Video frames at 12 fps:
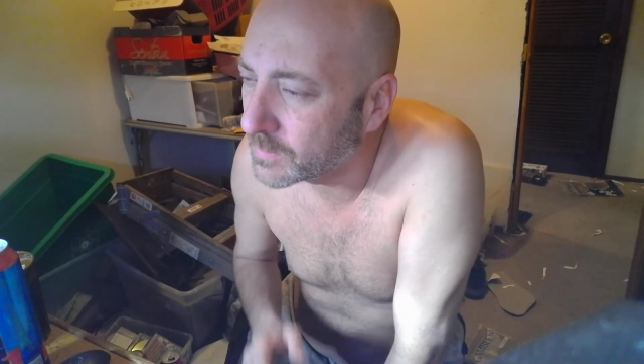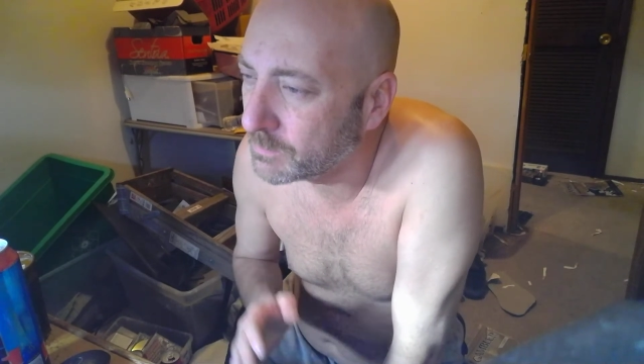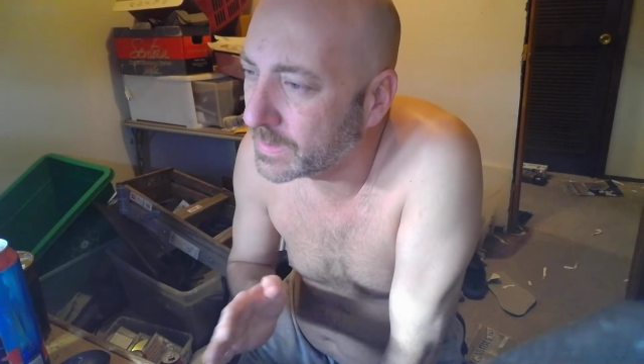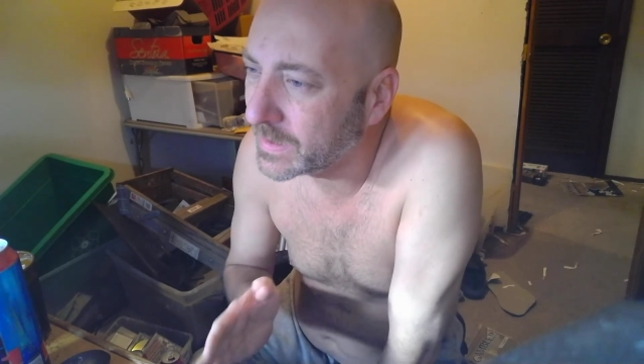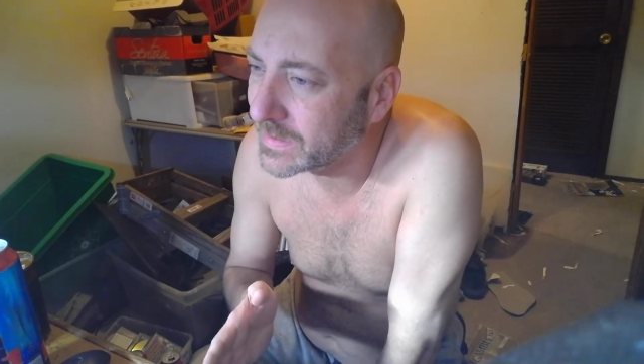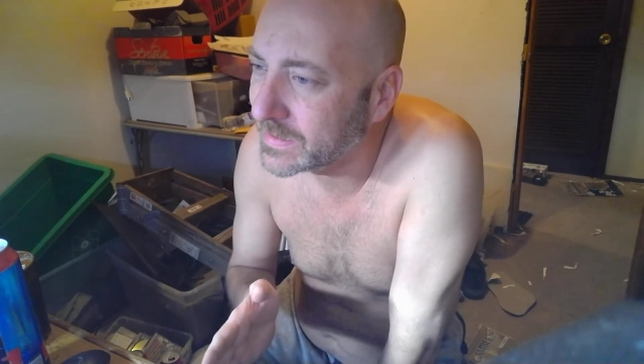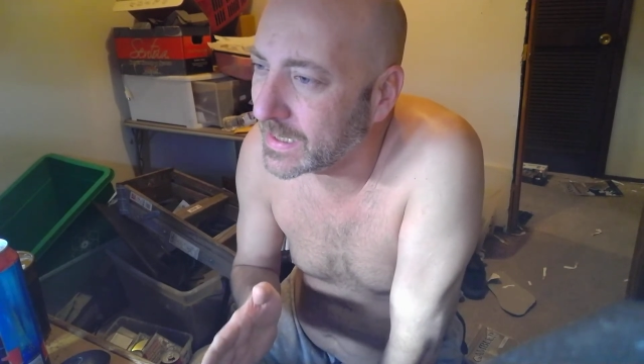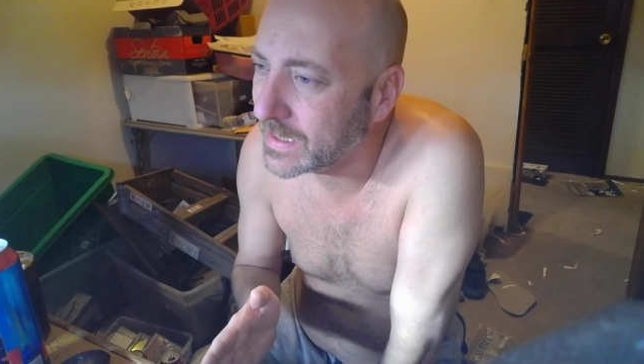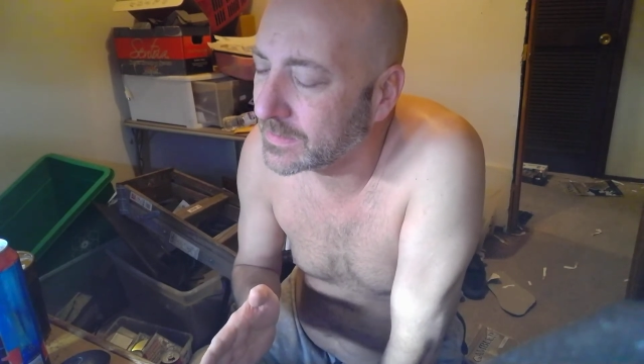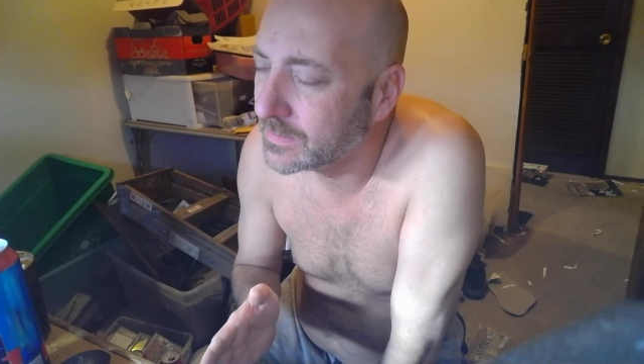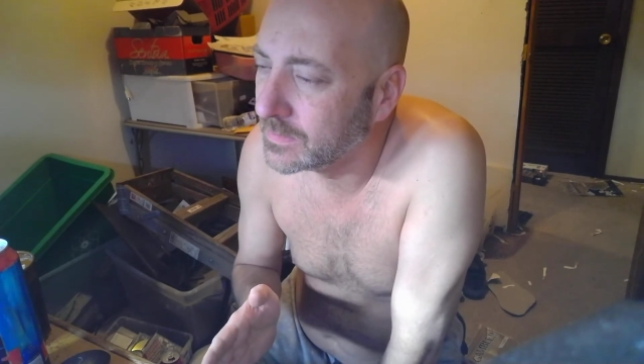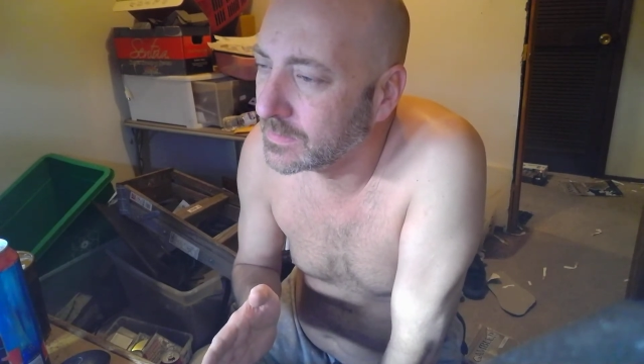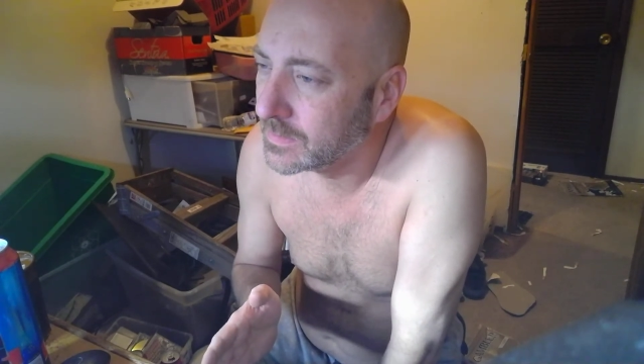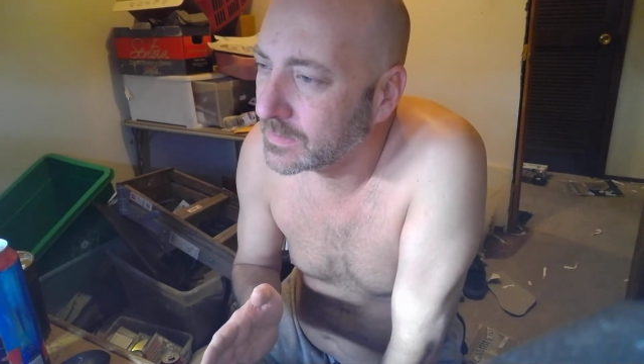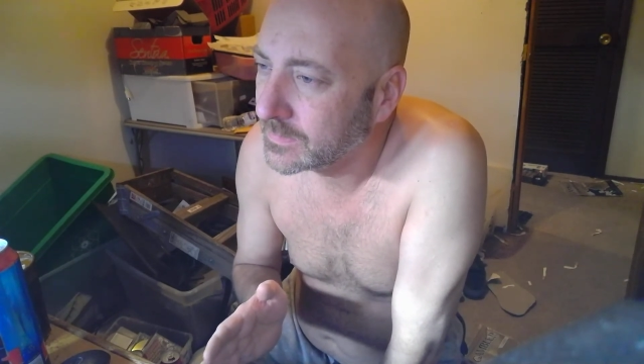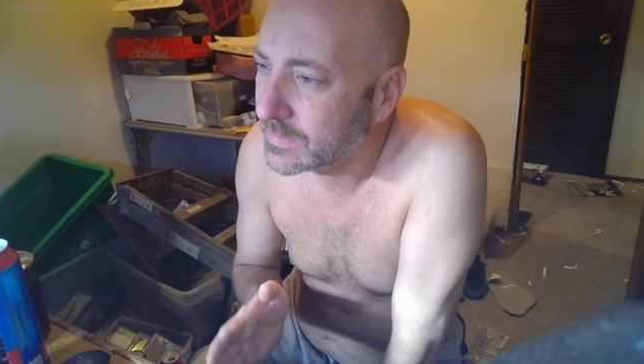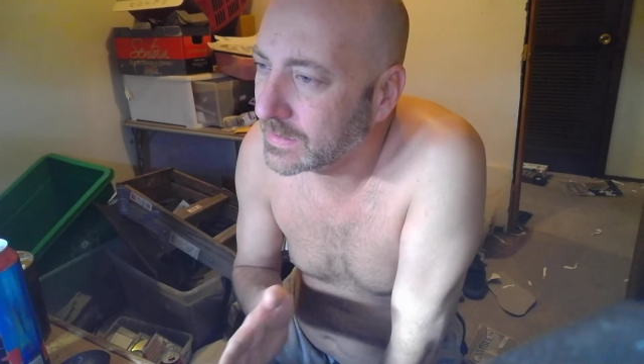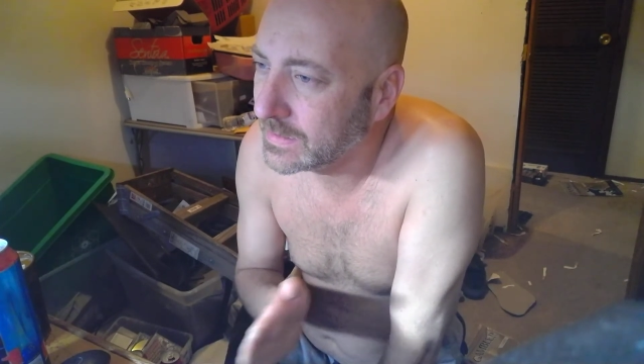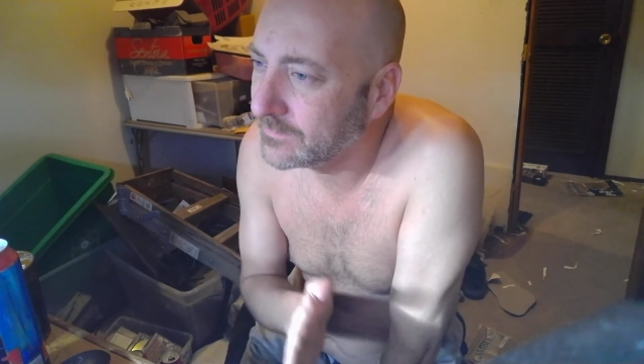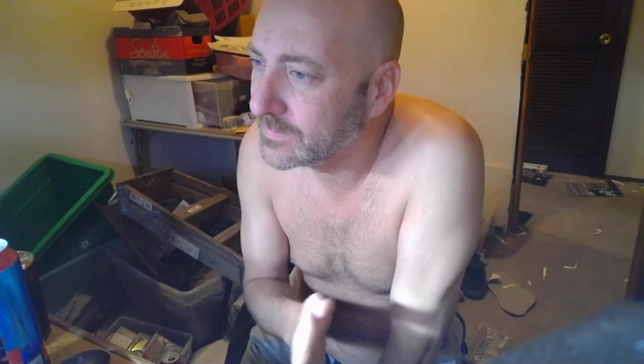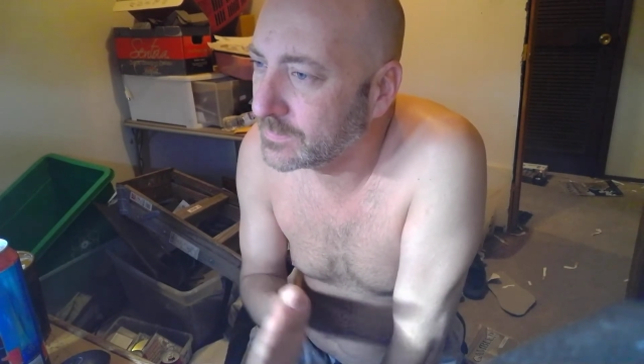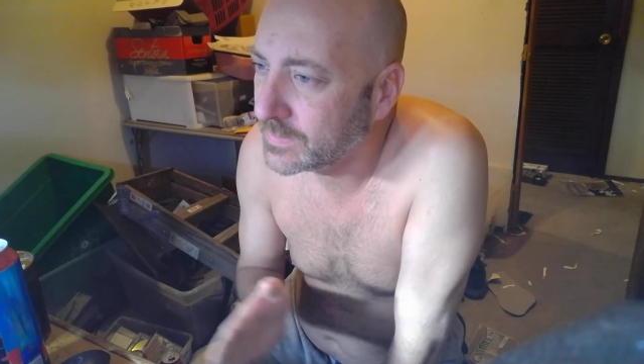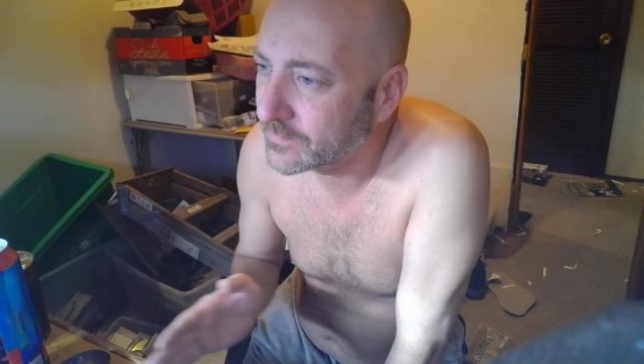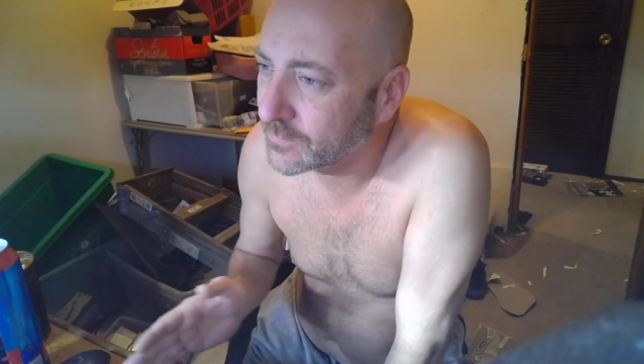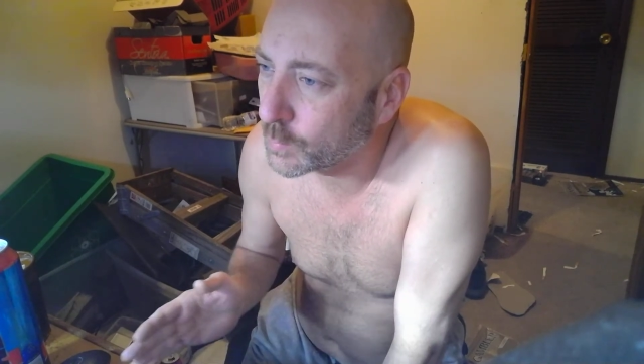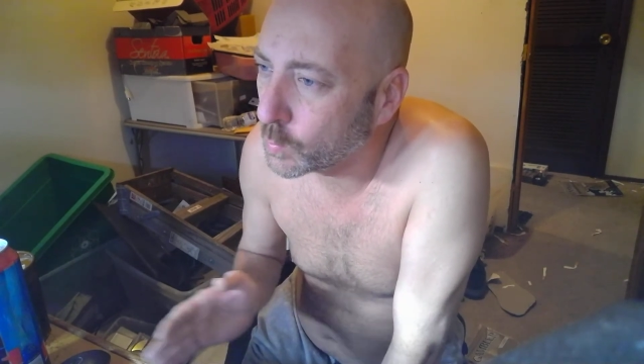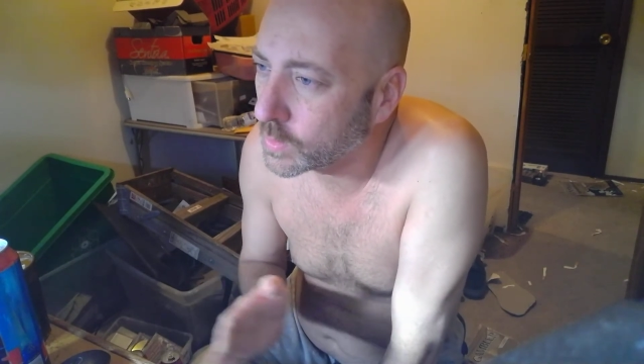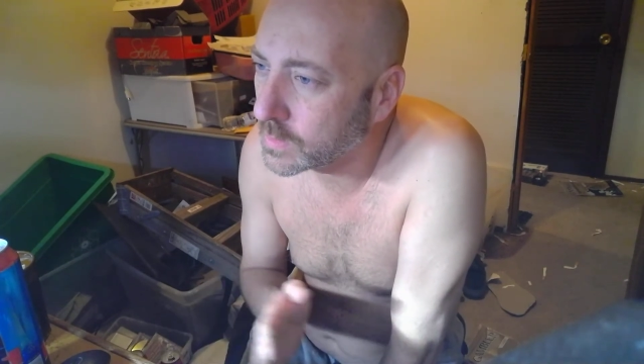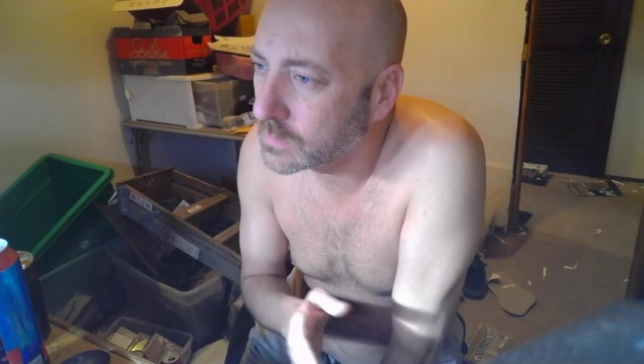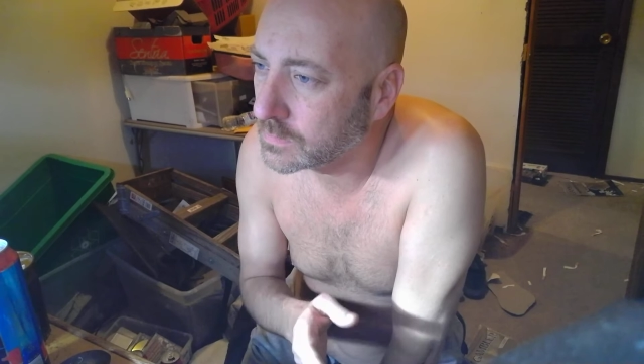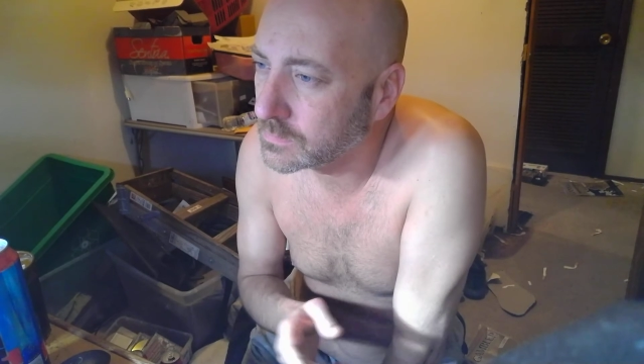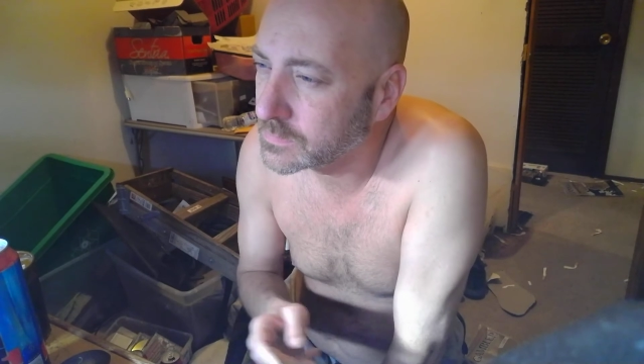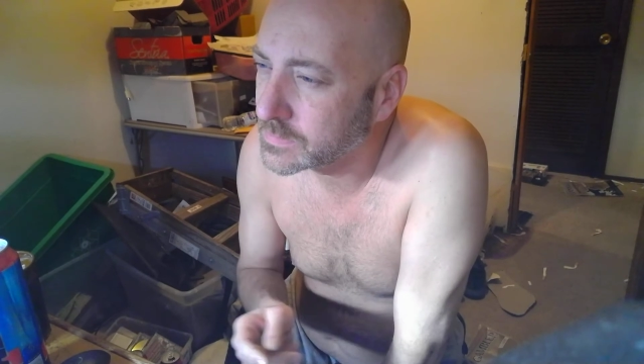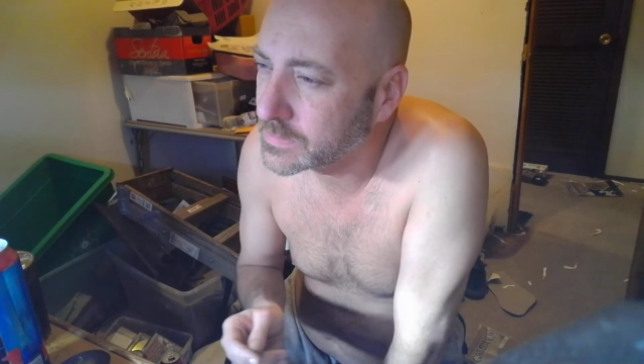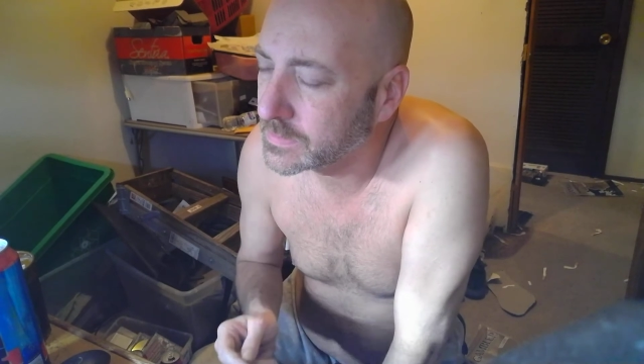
but yet they live in different worlds.